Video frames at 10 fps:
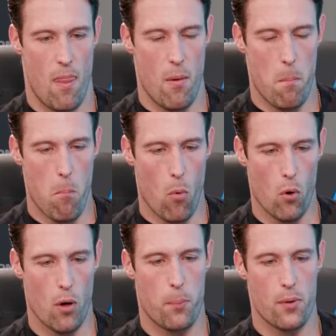The
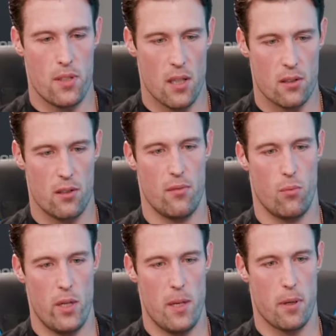more productive
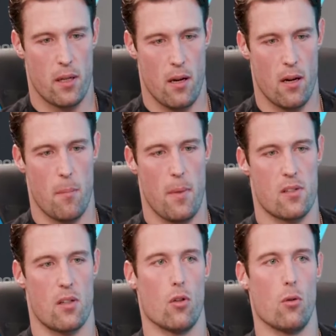we become as
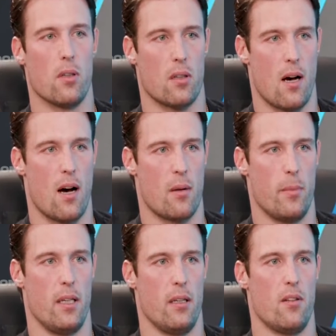a global
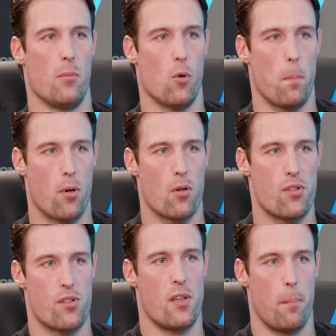economy, the more
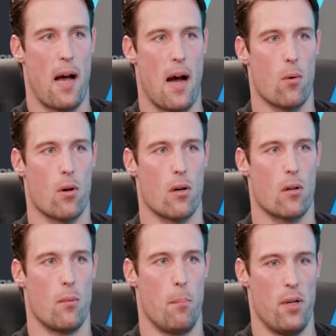purchasing power
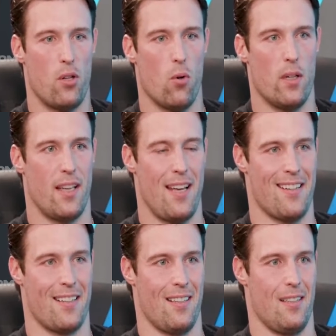Bitcoin
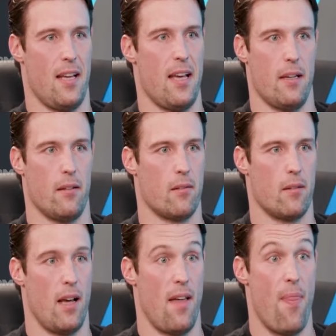can contain.
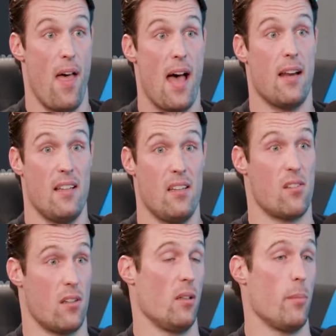And that is
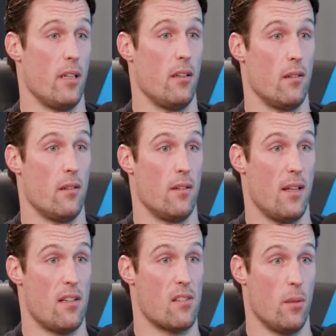unlimited.
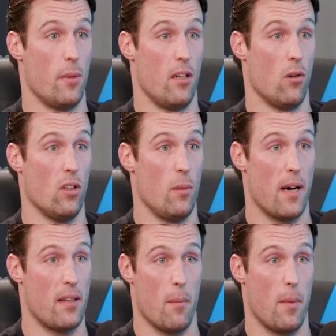That is limited only
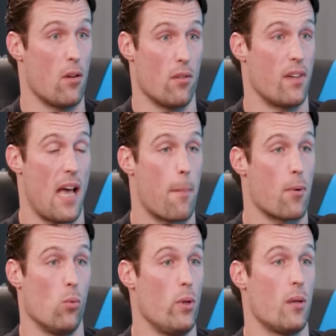by the amount of
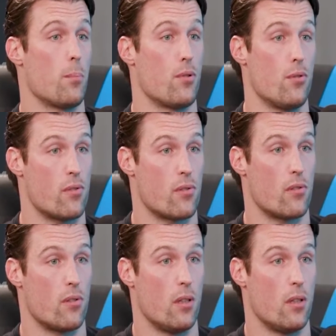capital we can produce.